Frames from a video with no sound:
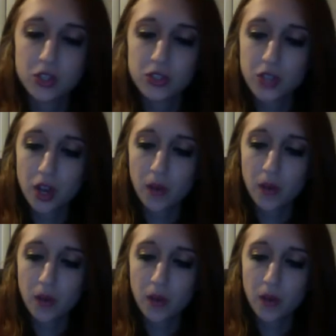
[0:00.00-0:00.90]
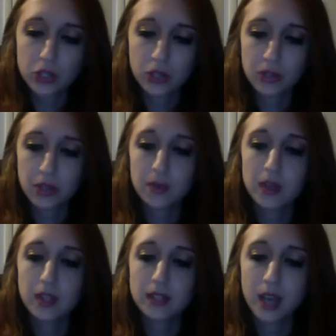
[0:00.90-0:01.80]
So, I will show you.
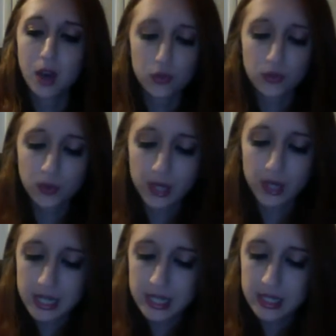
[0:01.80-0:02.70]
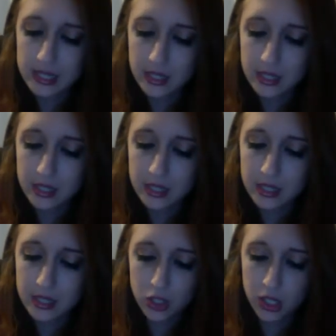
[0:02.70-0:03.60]
The e.l.f. one is, you can
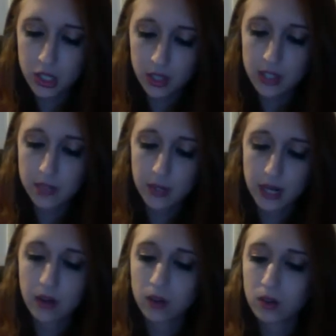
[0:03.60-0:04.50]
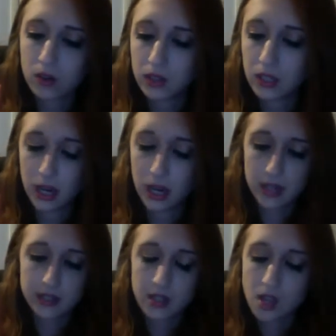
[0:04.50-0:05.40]
sheer this one out a lot.
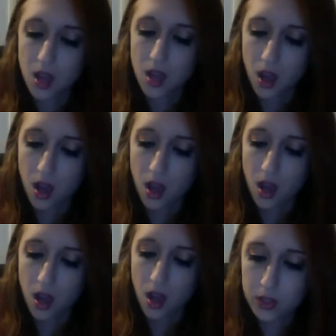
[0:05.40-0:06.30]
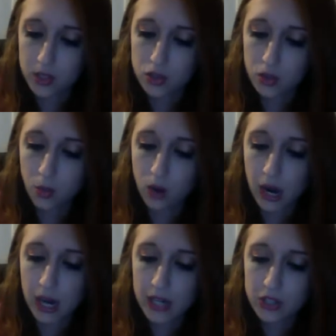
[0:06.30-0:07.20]
When it's
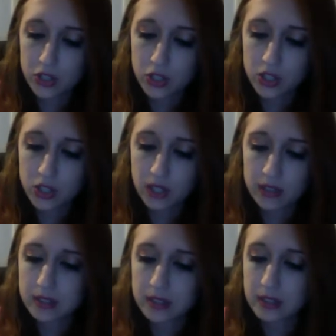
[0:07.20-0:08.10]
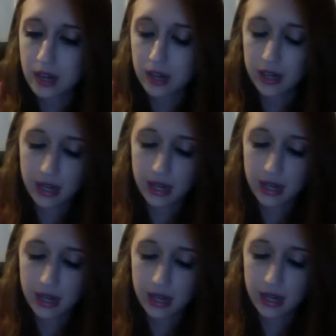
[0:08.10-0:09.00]
swatched, it's not
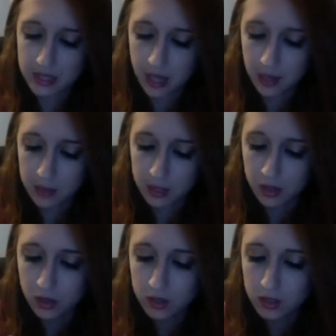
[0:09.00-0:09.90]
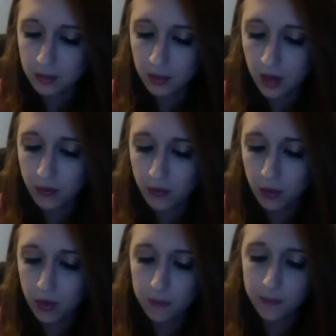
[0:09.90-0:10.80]
as the same as it looks in pod
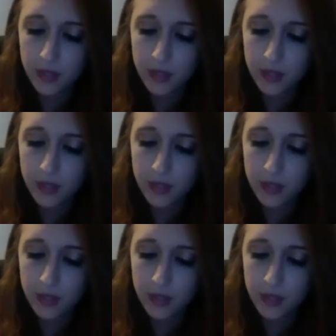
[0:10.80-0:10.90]
form.